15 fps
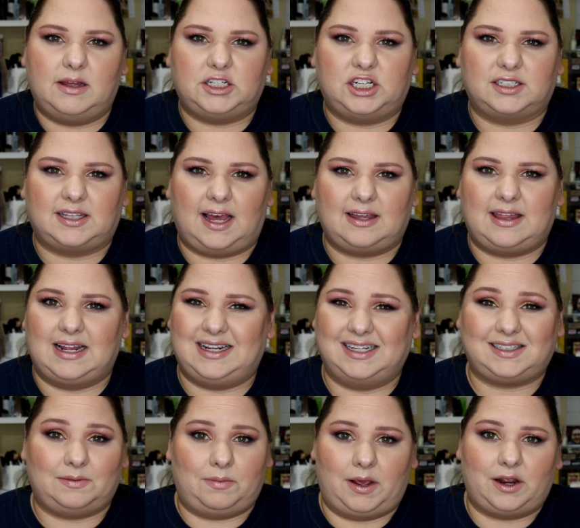It's just like they
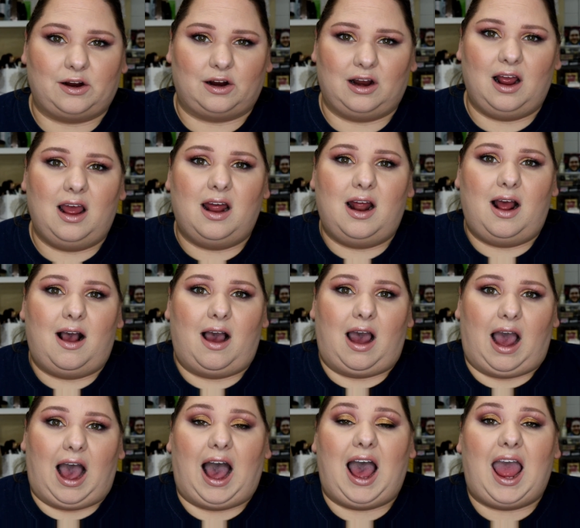disappear.
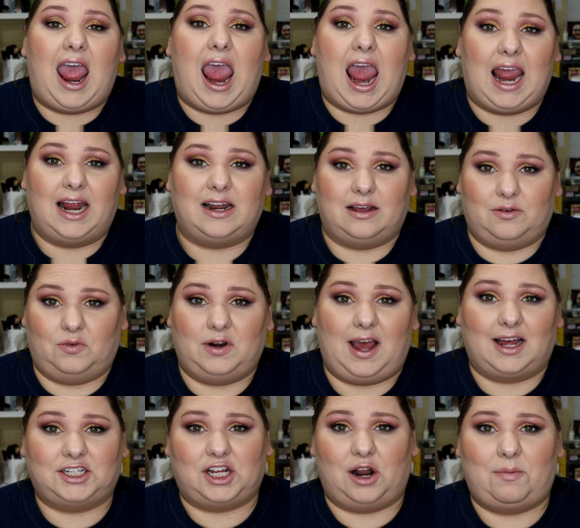I hate it when
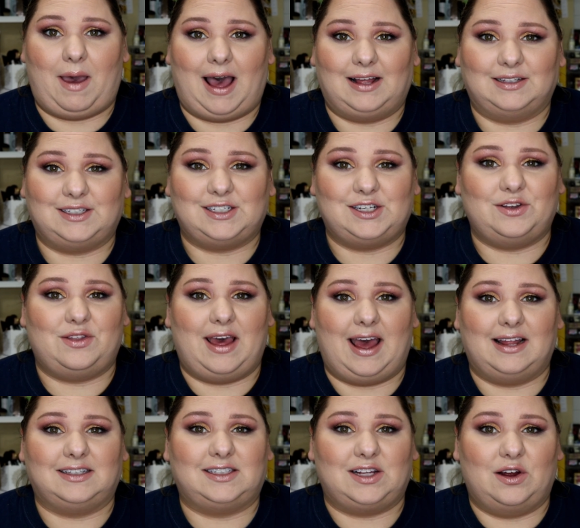eyeshadow palettes do
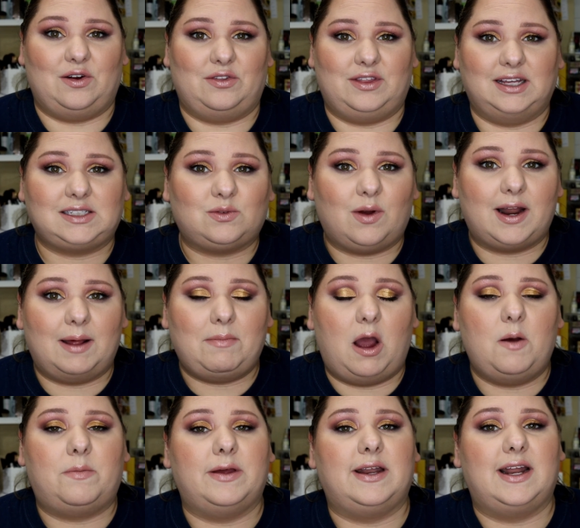that. So this one, I'm
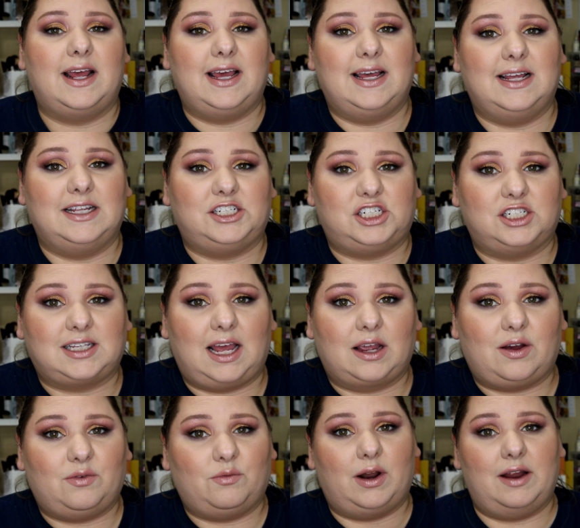hoping it is just like
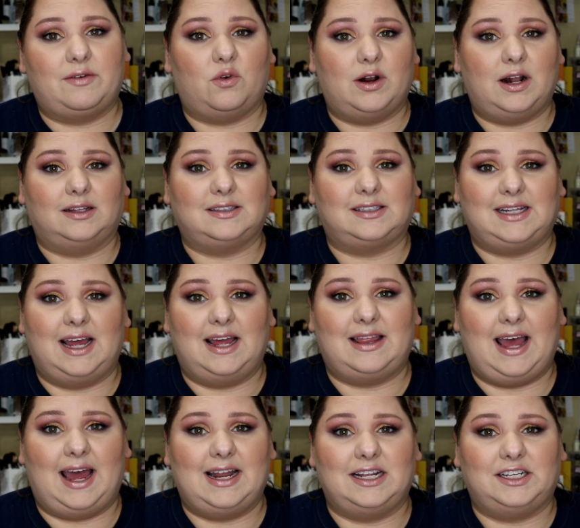what everyone else said,
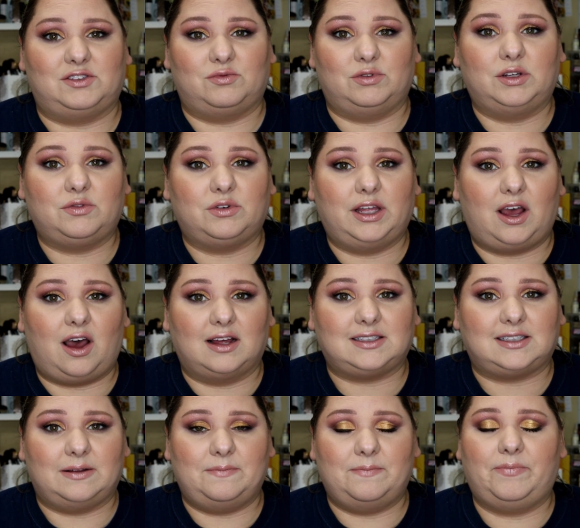that is really, really
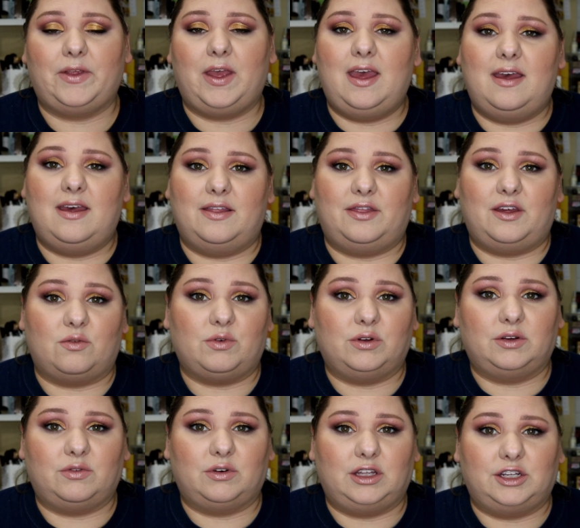awesome. They're
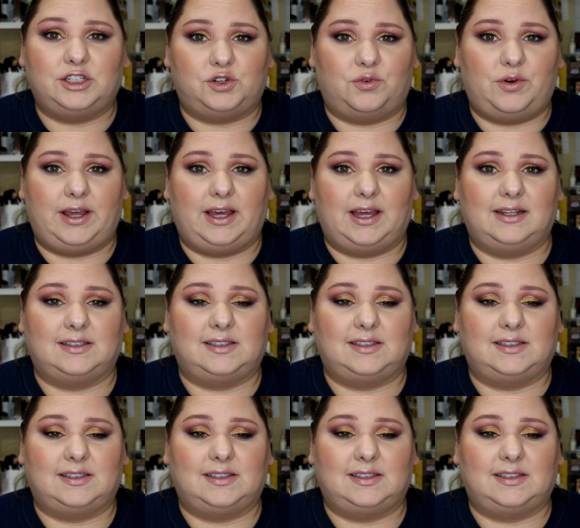really, really enjoying it.